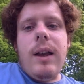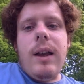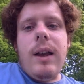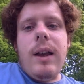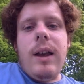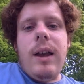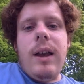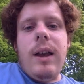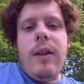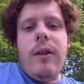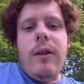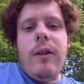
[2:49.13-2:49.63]

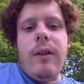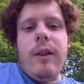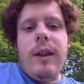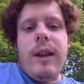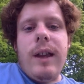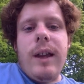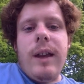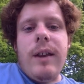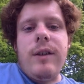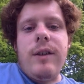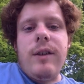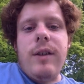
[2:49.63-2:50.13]

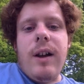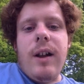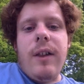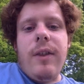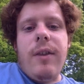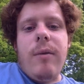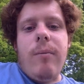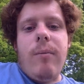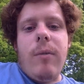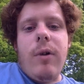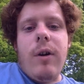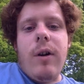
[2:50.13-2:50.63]
Eagerly I
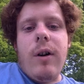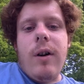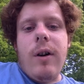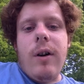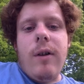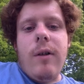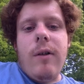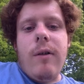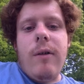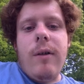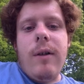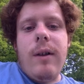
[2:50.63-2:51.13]
sought the
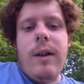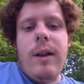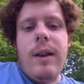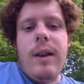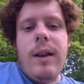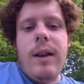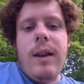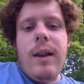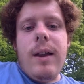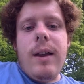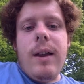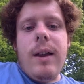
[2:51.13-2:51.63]
morrow.
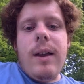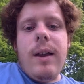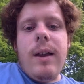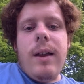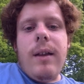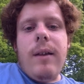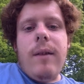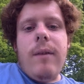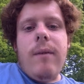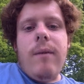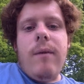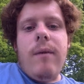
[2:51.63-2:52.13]

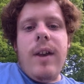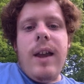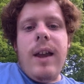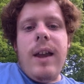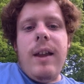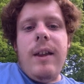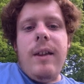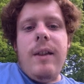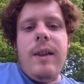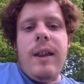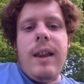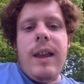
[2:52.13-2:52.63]

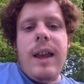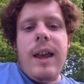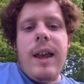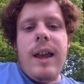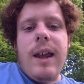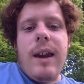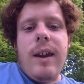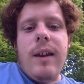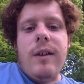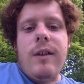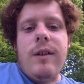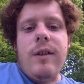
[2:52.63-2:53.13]
Vainly
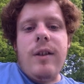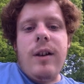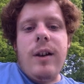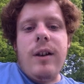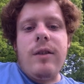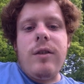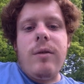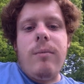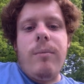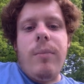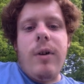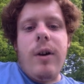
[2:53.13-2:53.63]
had I
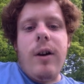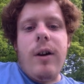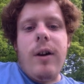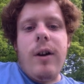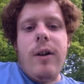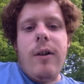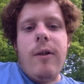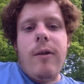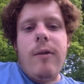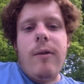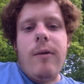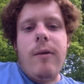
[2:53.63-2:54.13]
sought to
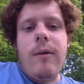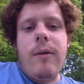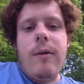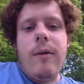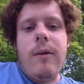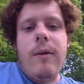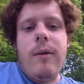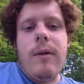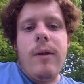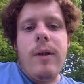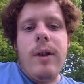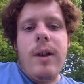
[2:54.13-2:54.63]
borrow
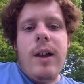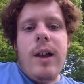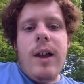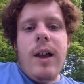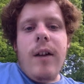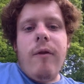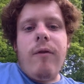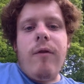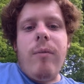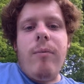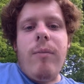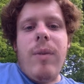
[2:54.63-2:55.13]

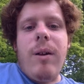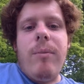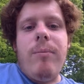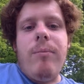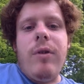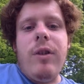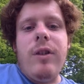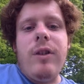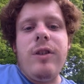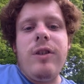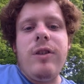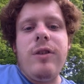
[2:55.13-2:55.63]
from my
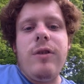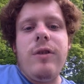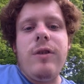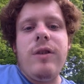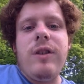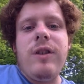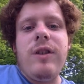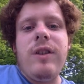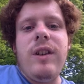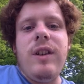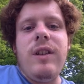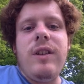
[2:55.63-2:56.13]
books
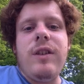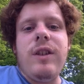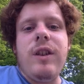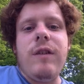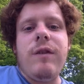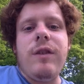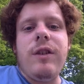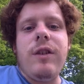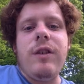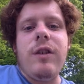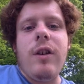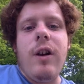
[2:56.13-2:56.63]
surcease
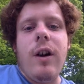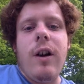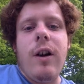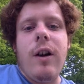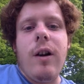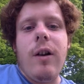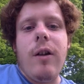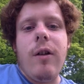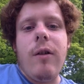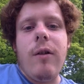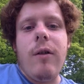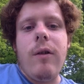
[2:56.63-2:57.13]
of
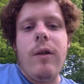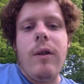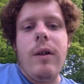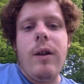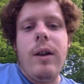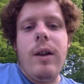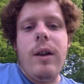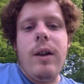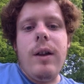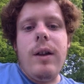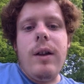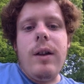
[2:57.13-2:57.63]
sorrow,
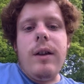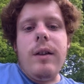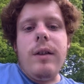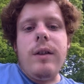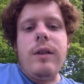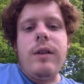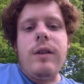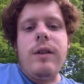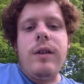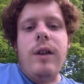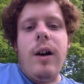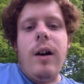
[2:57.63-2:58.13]

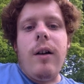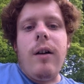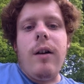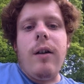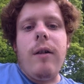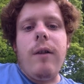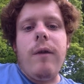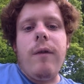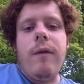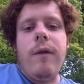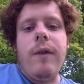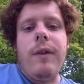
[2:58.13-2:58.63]

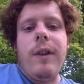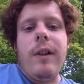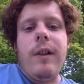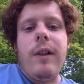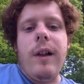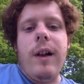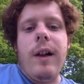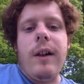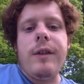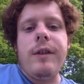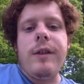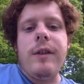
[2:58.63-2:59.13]
sorrow for the
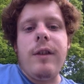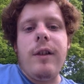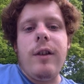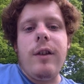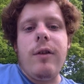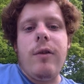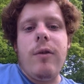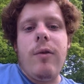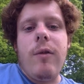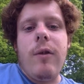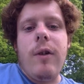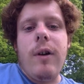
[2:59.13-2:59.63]
lost
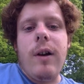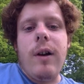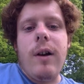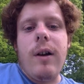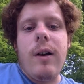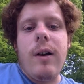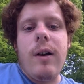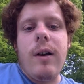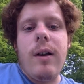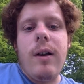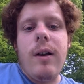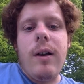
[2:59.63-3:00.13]
Lenore,
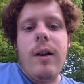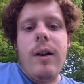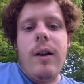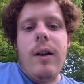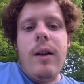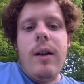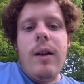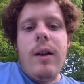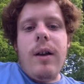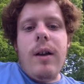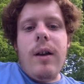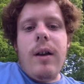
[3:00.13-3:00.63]

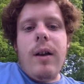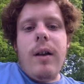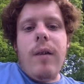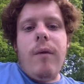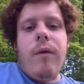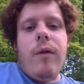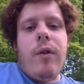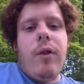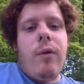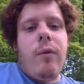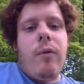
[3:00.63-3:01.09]
for the